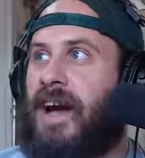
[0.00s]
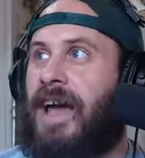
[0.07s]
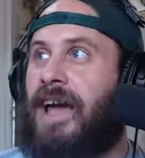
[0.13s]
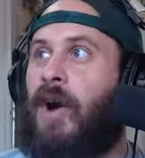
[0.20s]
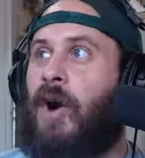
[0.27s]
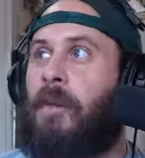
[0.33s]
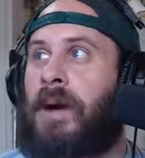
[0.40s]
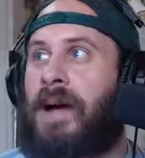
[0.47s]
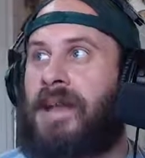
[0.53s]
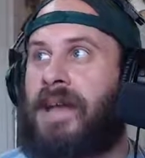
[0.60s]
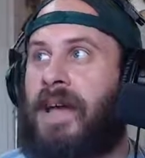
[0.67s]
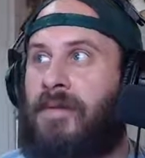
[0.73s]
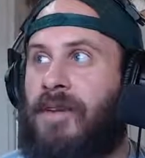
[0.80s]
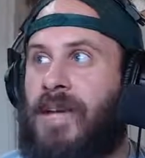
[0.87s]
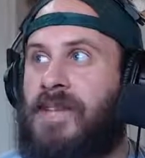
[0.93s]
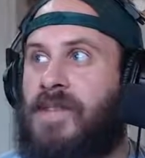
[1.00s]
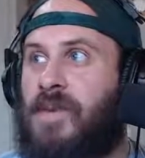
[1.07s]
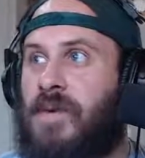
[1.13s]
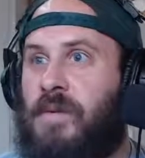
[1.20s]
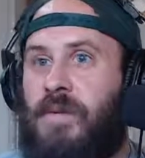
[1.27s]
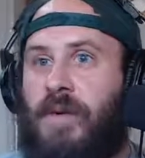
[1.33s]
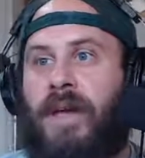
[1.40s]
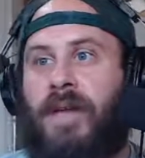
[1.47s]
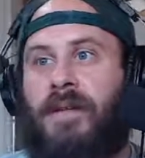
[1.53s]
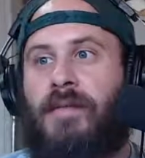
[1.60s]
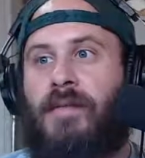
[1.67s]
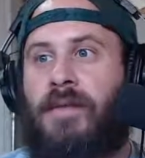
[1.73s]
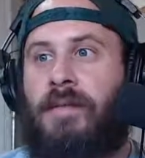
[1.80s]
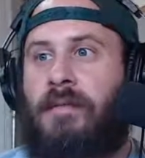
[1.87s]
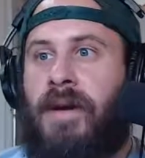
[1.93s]
I hope I never get to a point
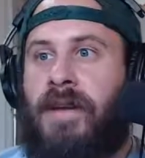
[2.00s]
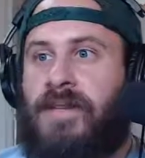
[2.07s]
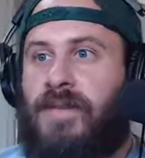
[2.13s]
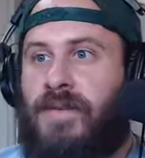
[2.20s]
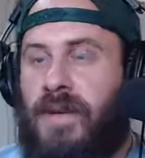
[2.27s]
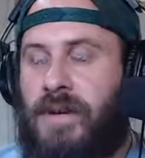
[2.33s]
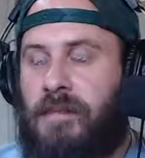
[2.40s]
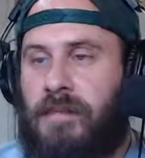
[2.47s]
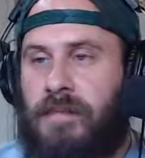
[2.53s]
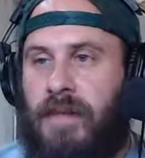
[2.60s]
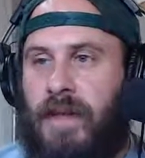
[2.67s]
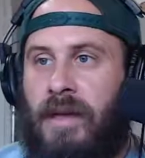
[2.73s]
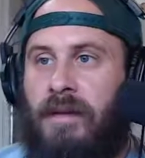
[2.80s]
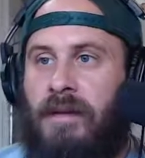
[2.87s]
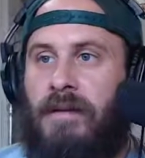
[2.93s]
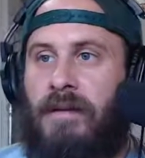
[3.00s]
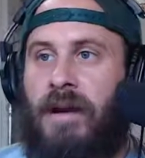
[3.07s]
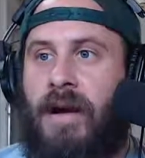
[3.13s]
with my stream that